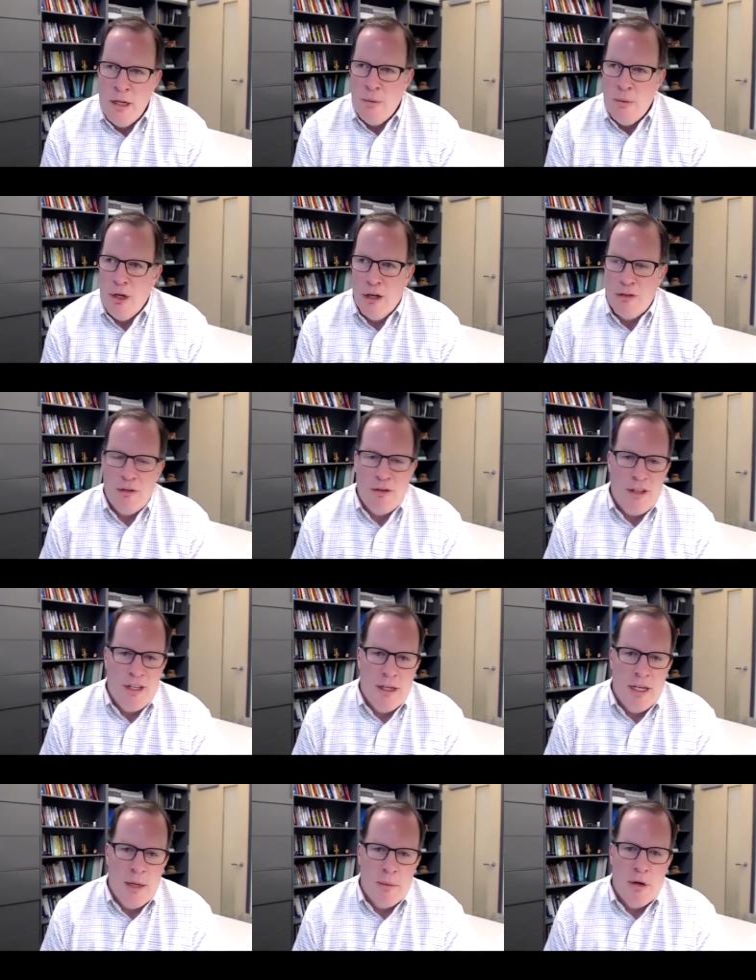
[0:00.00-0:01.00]
We also see
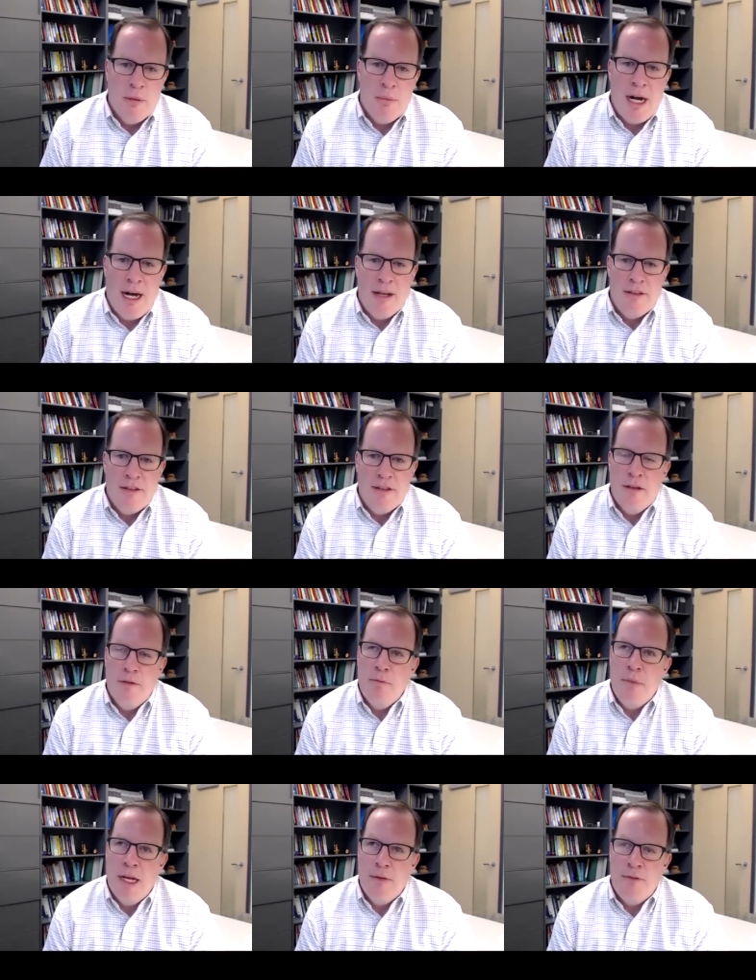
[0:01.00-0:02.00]
a number of positive
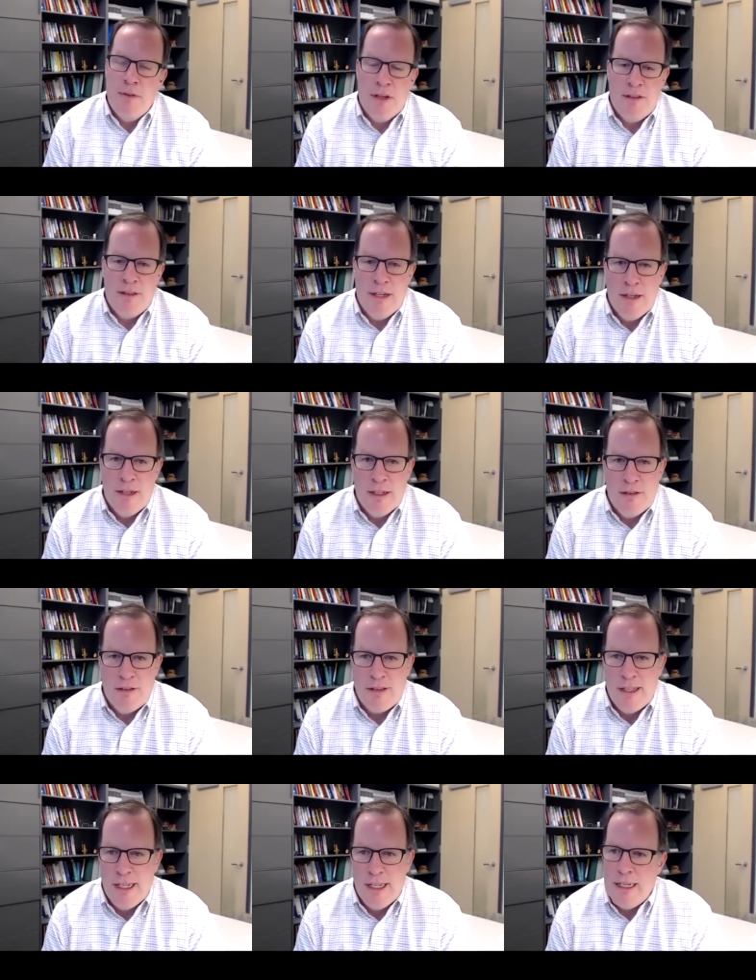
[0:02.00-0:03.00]
benefits in areas
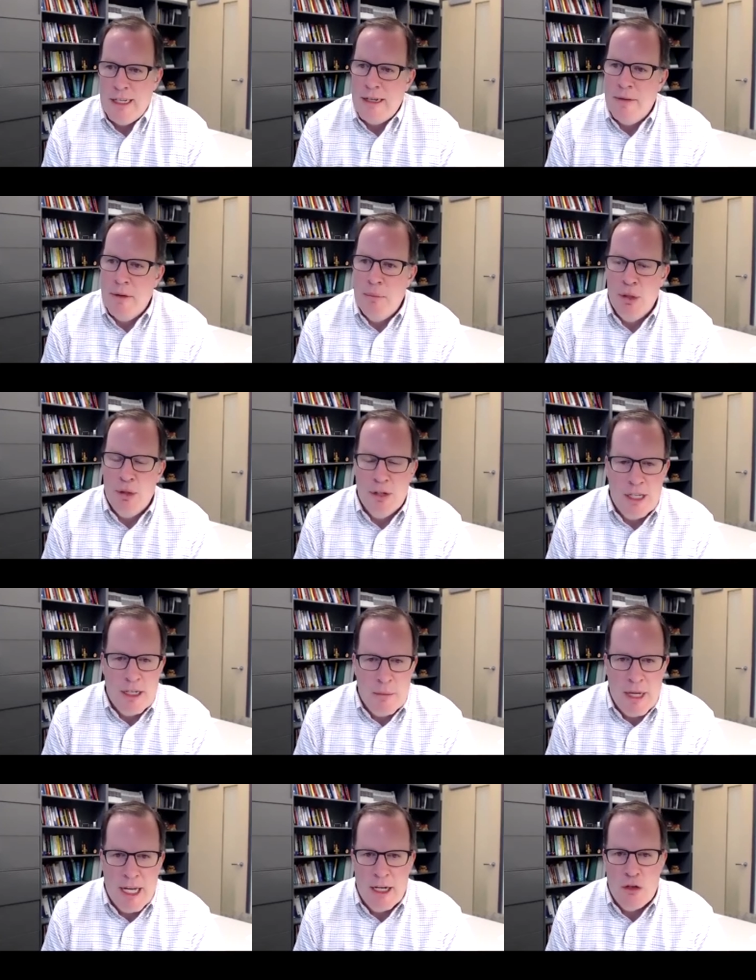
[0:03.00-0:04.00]
like ability to
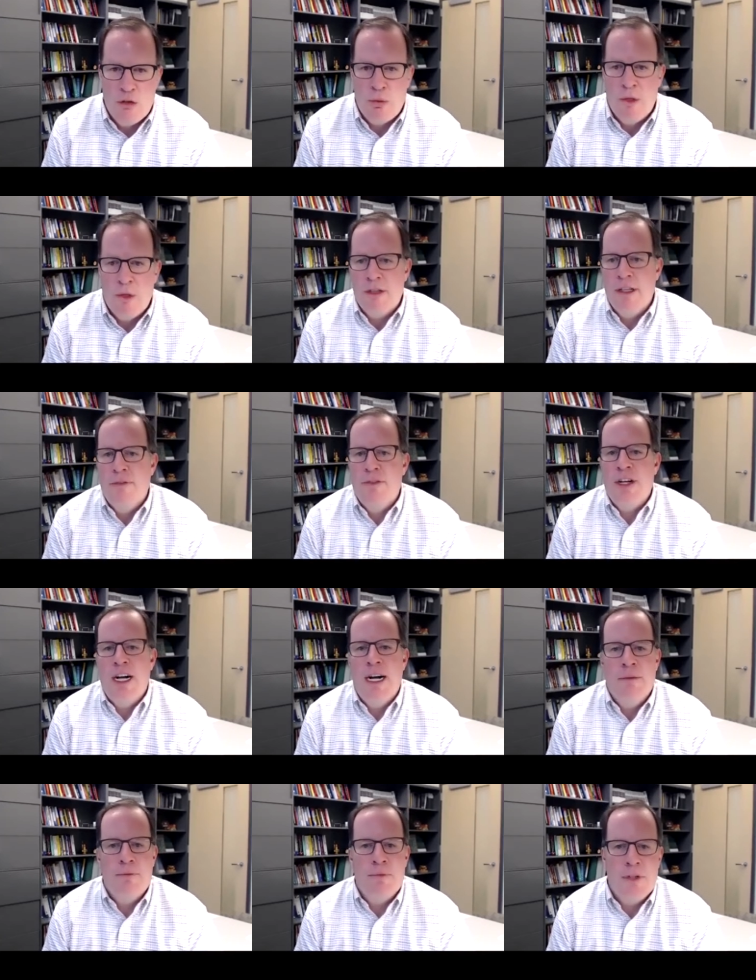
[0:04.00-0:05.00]
manage work-life
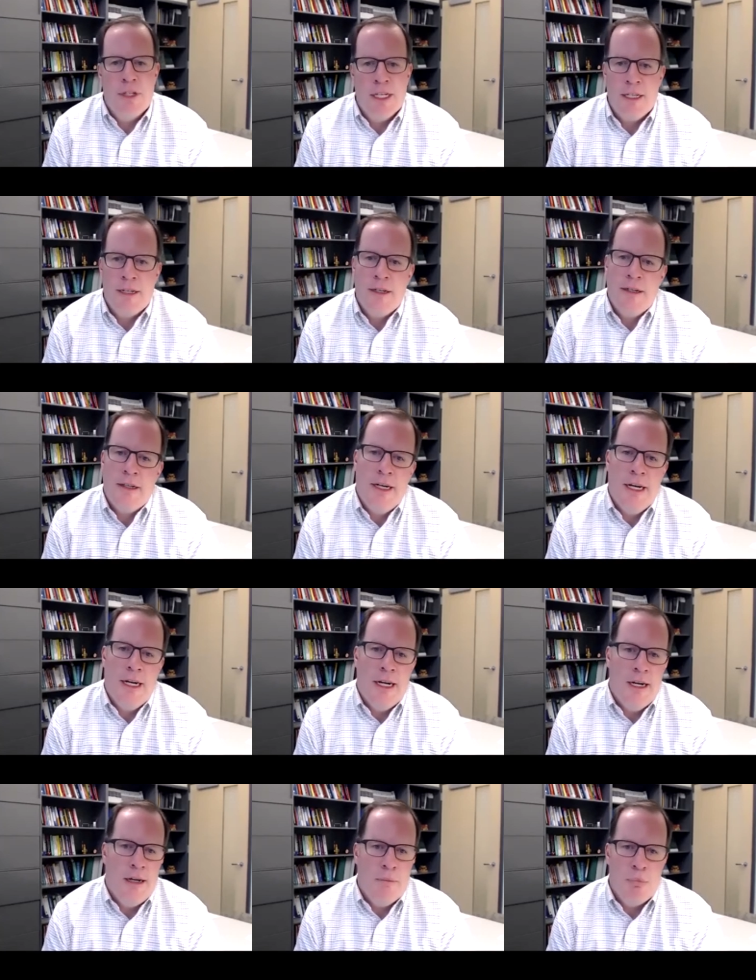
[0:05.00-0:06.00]
conflict, uh,
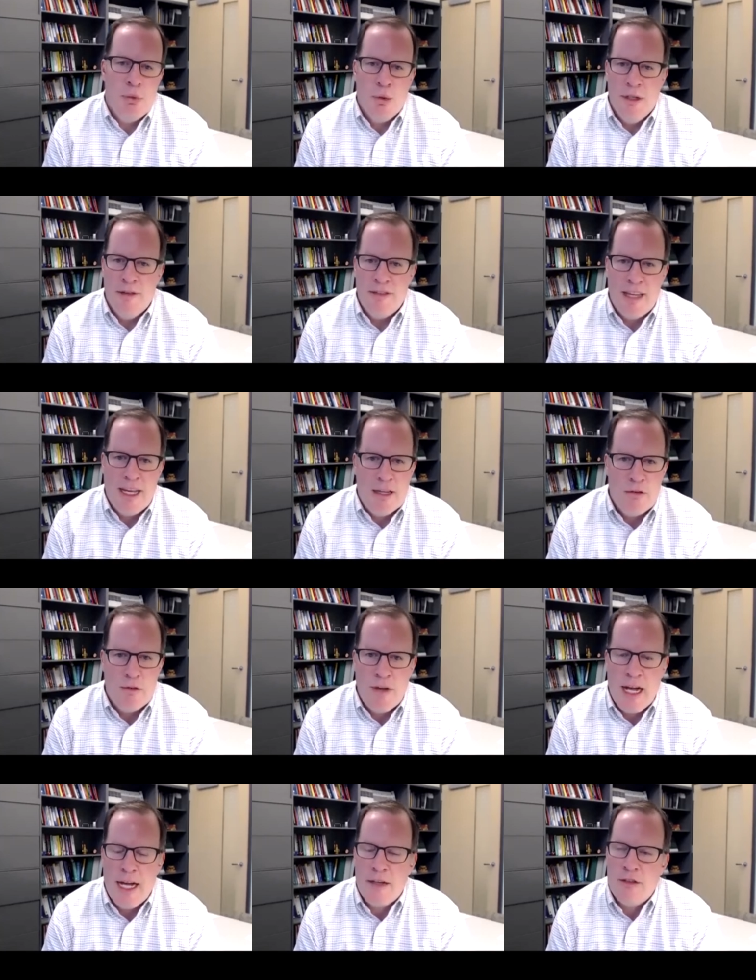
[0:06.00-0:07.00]
employee
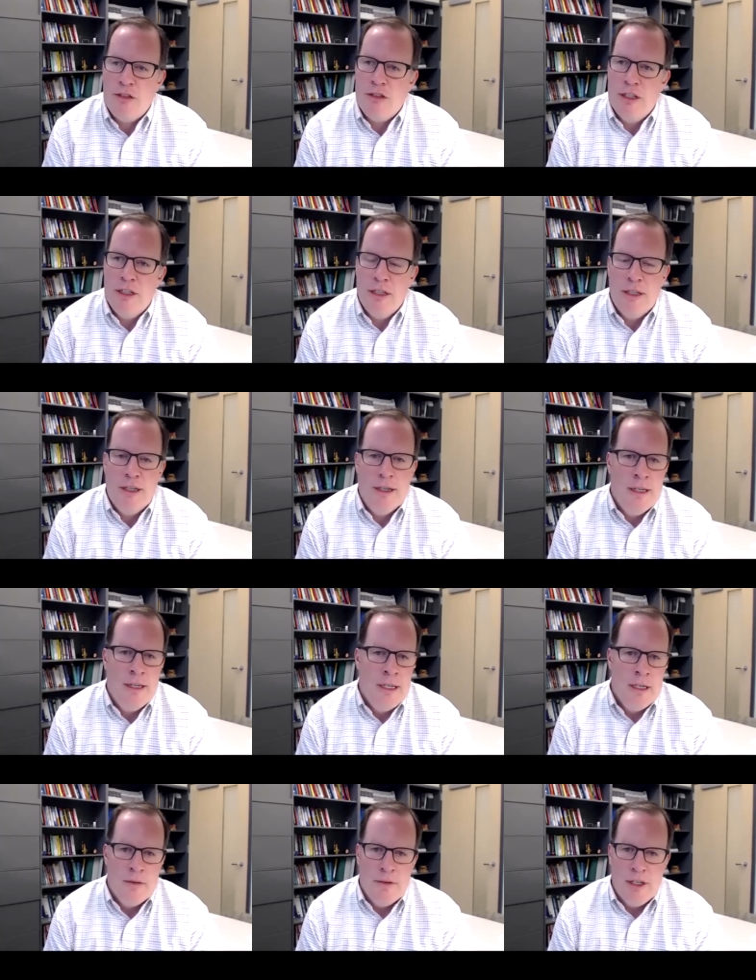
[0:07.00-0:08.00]
satisfaction,
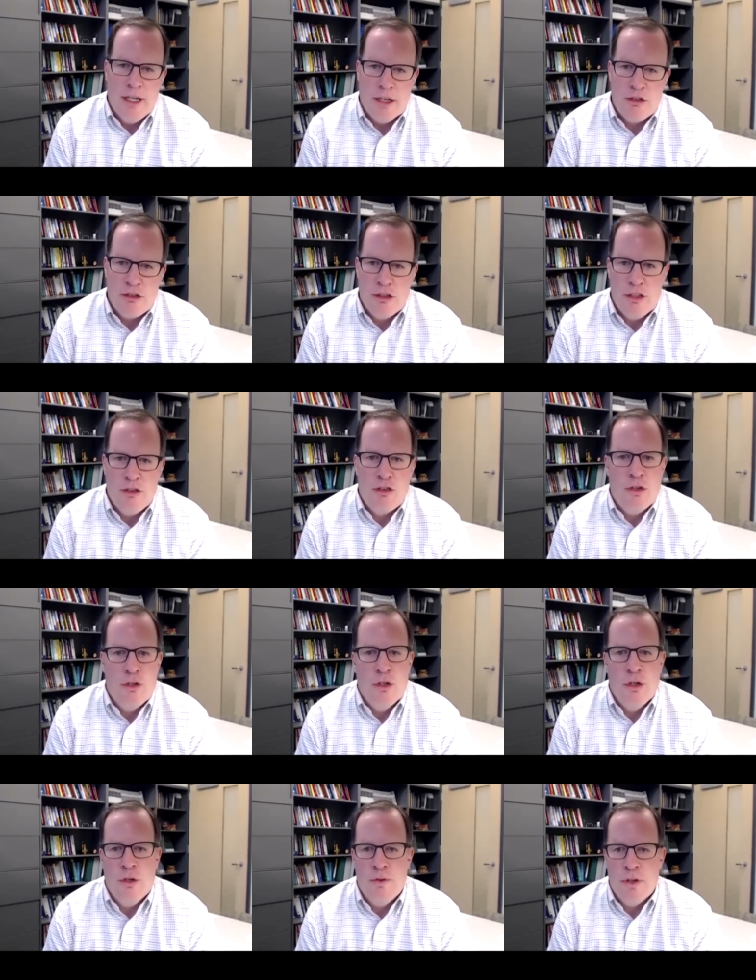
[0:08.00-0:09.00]
reduction in
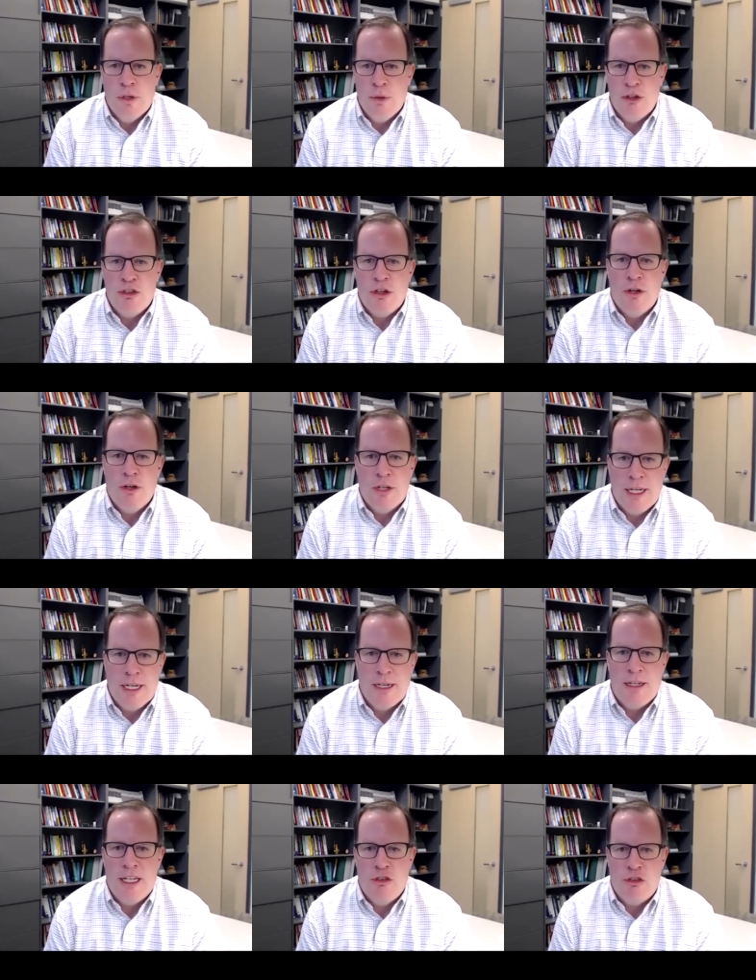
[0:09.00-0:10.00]
turnover, which all kind
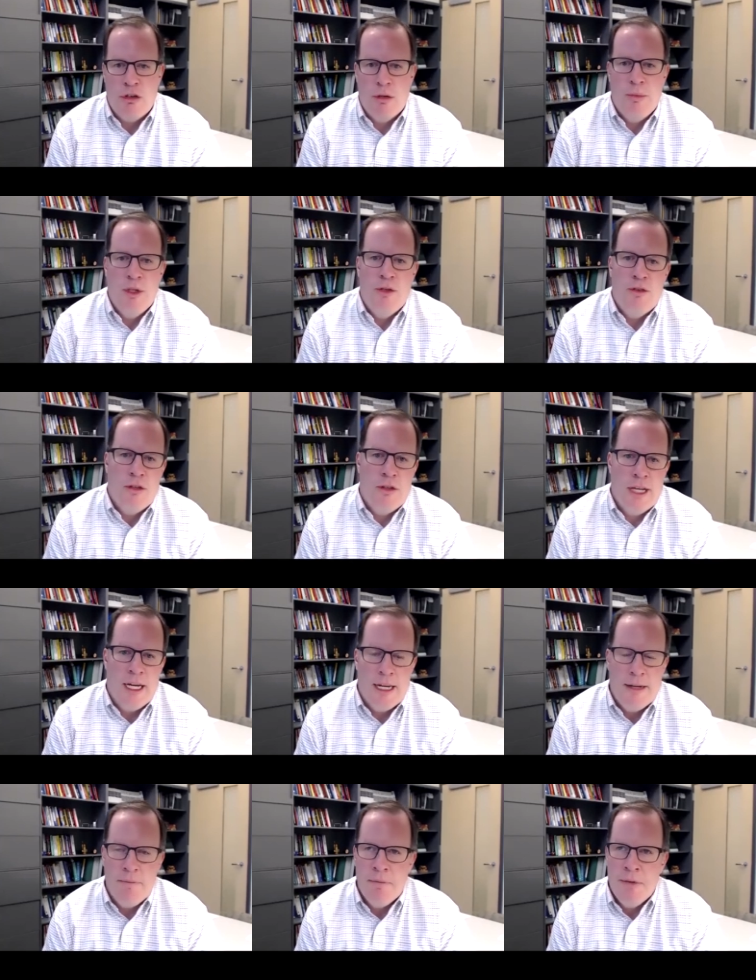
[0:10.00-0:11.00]
of contribute to that